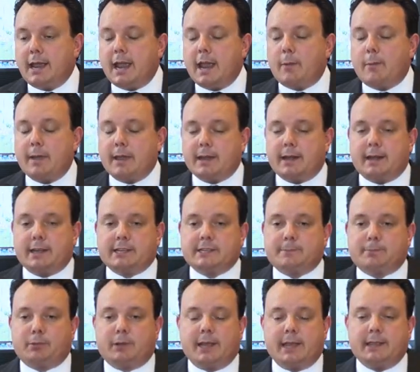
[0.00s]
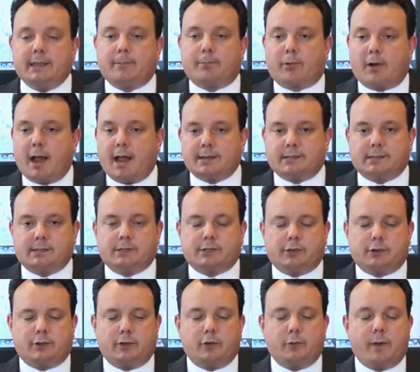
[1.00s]
and we can explain the process
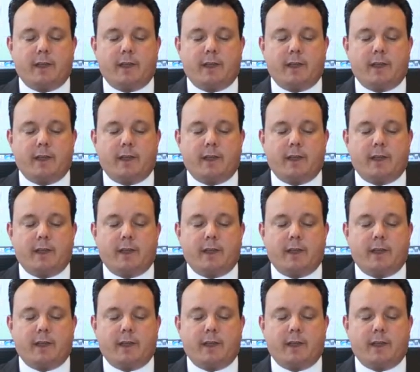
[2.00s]
to you.